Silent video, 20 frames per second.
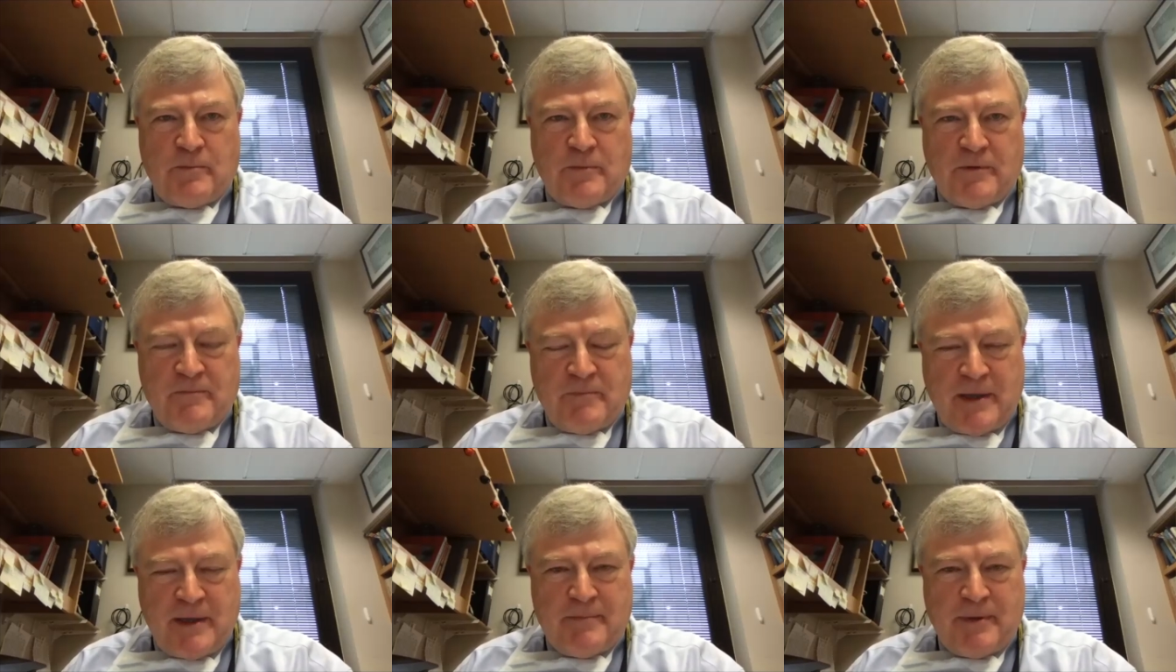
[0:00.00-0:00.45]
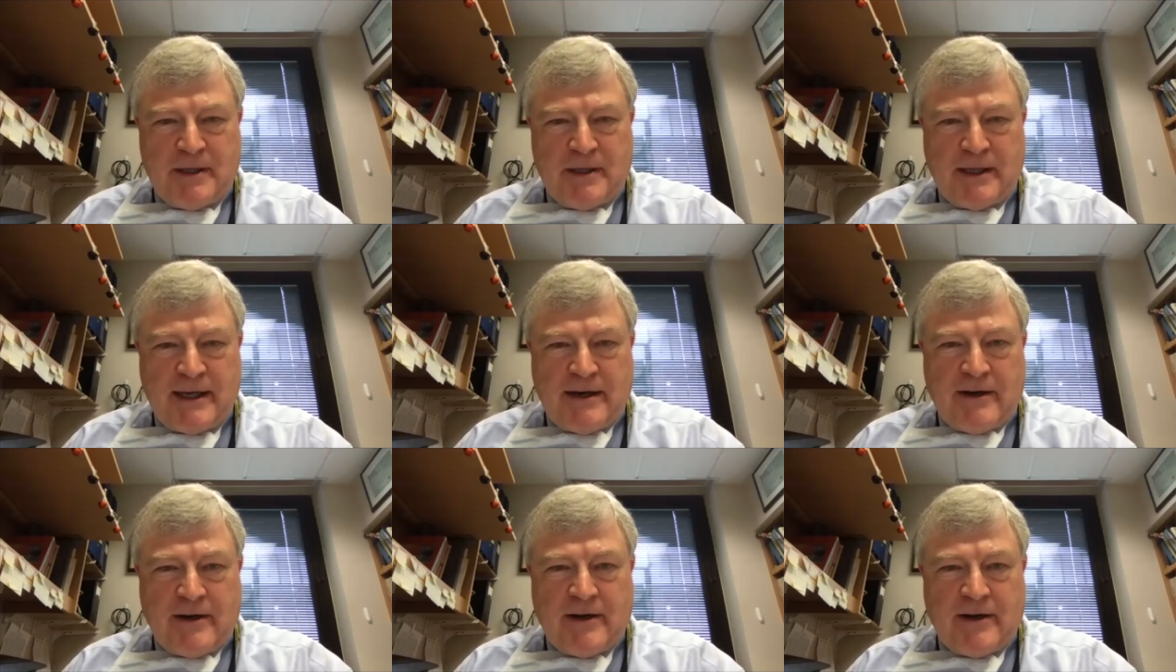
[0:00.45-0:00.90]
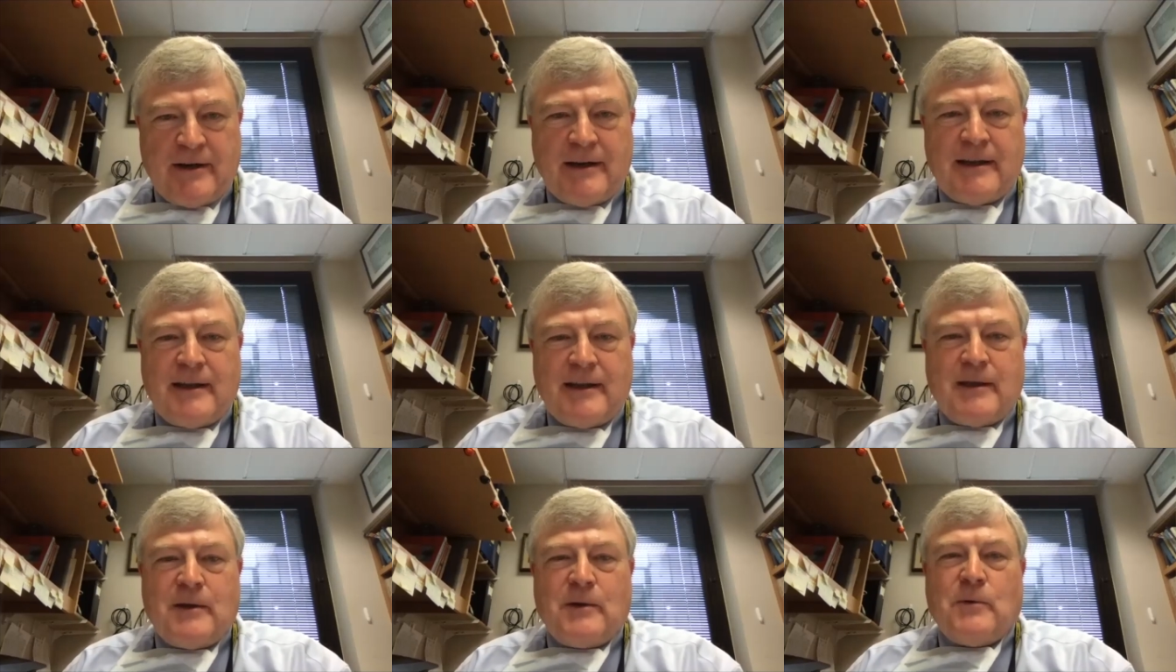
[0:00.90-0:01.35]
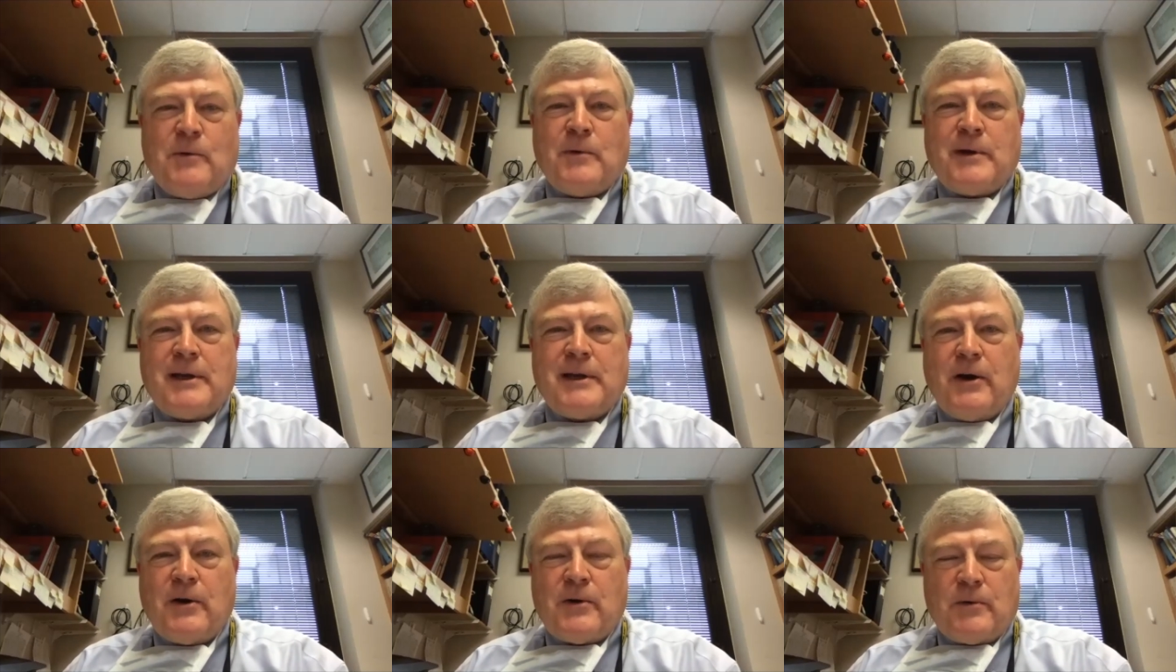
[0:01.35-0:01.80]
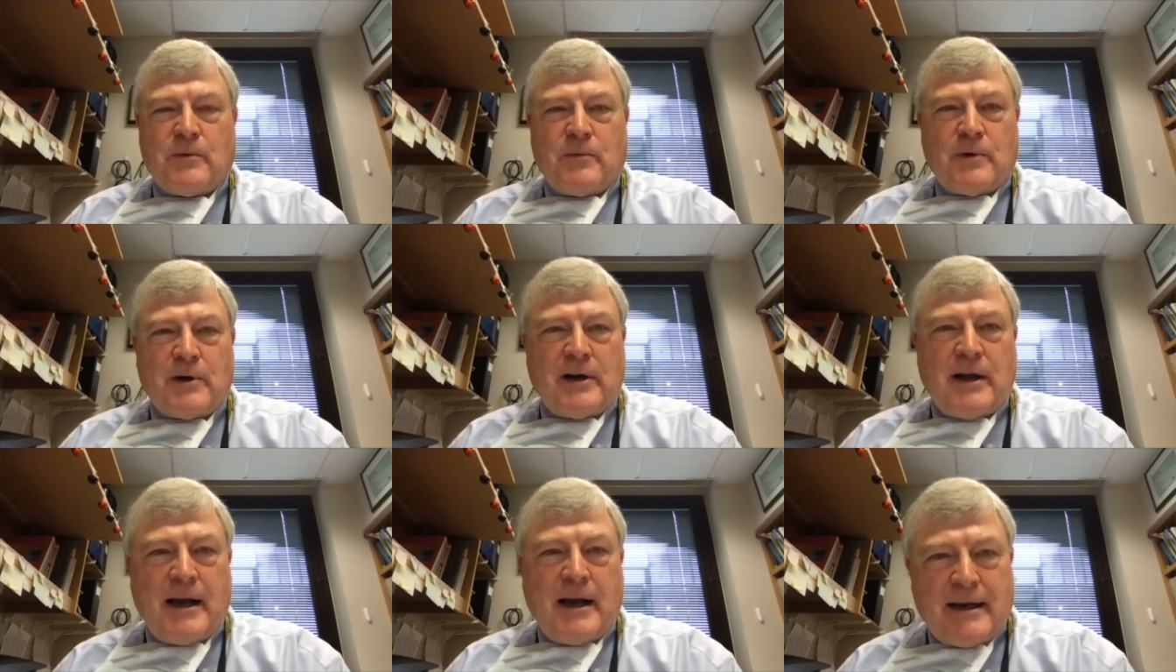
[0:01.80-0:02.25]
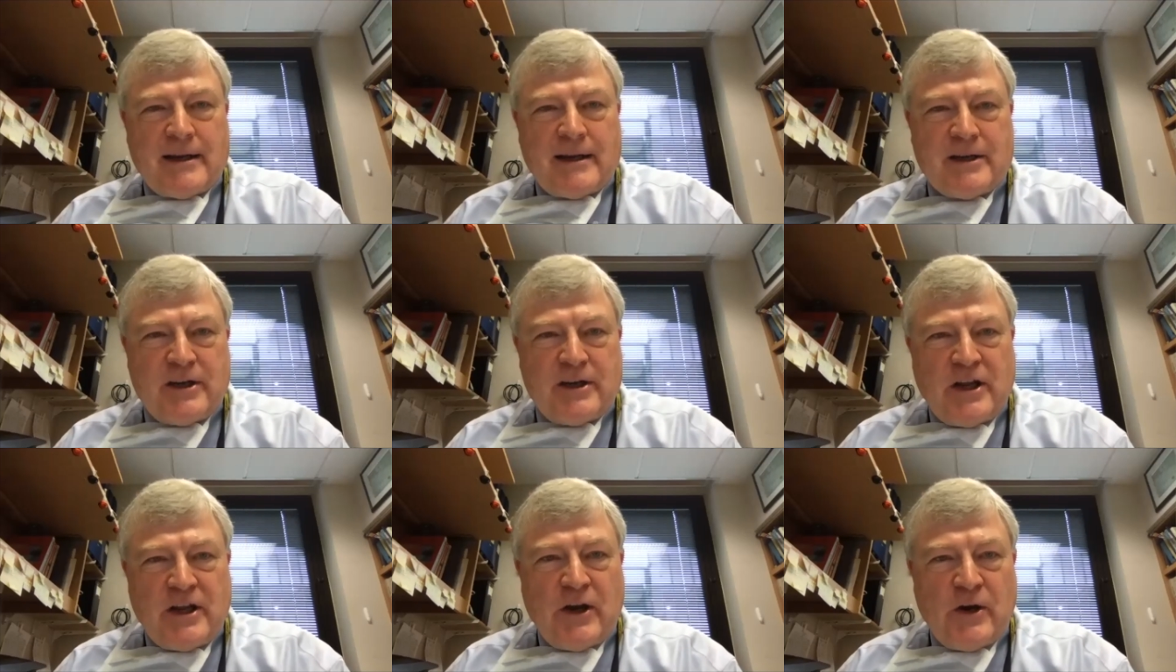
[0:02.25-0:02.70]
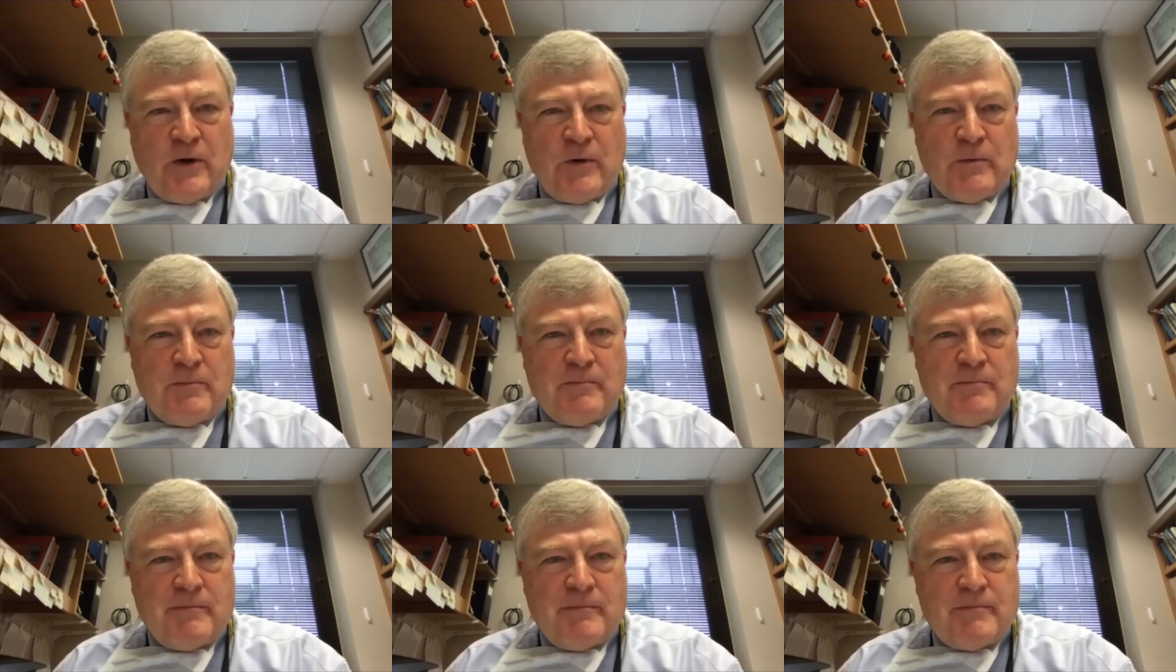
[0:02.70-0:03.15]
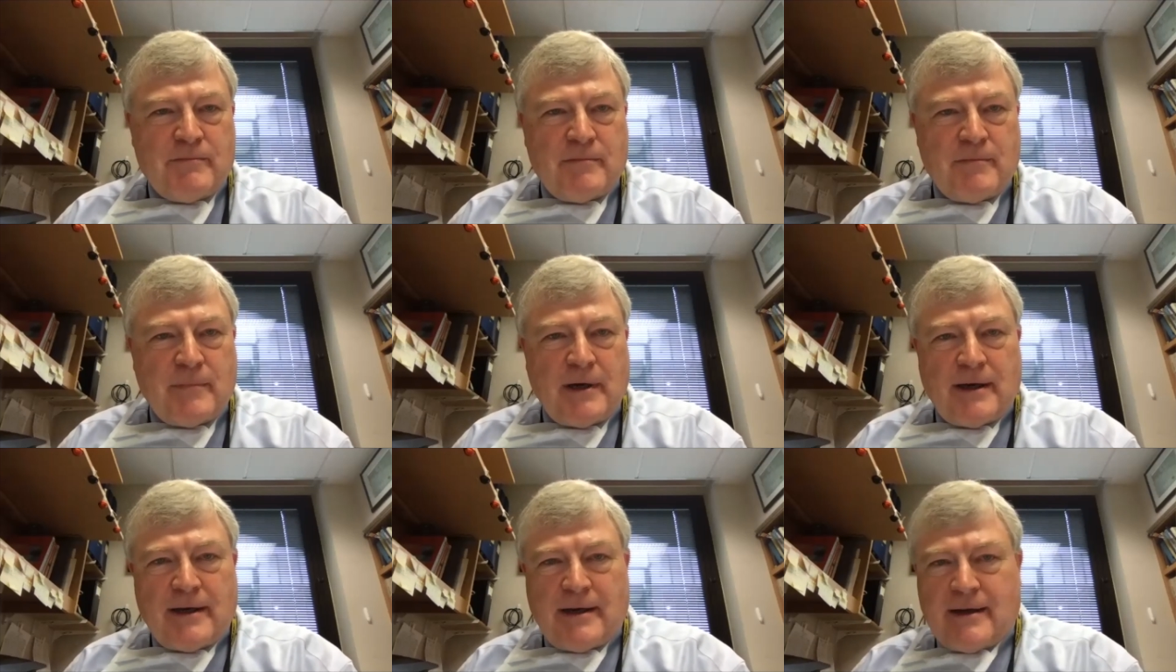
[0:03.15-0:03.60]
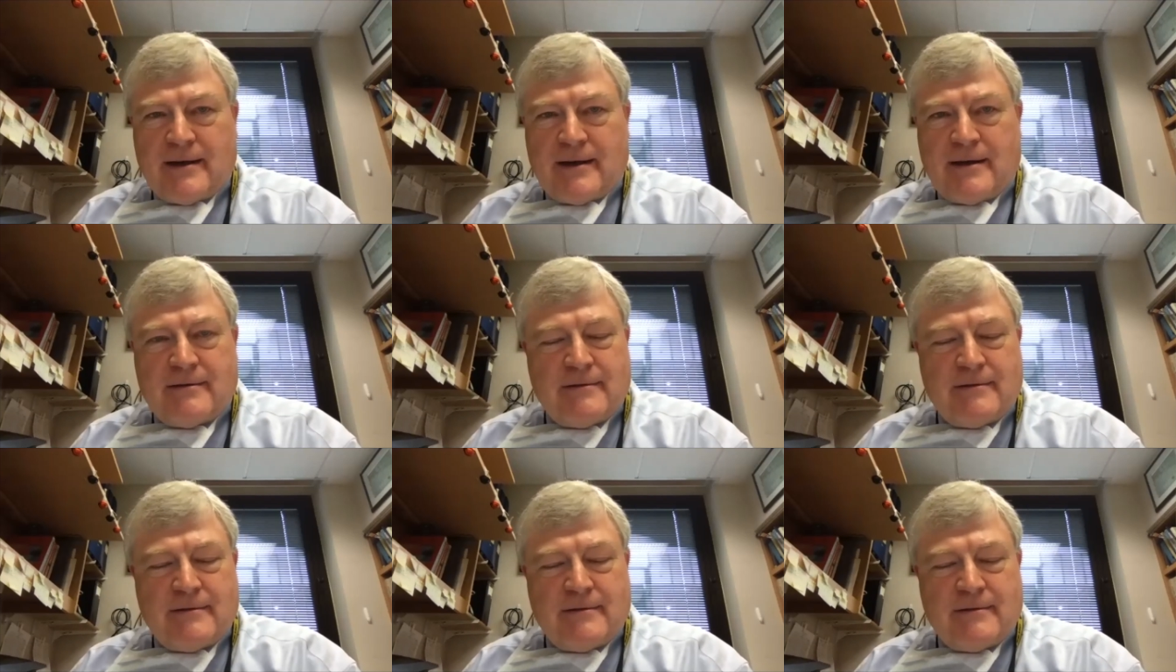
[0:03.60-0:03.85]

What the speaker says: of people here. We're not going to know a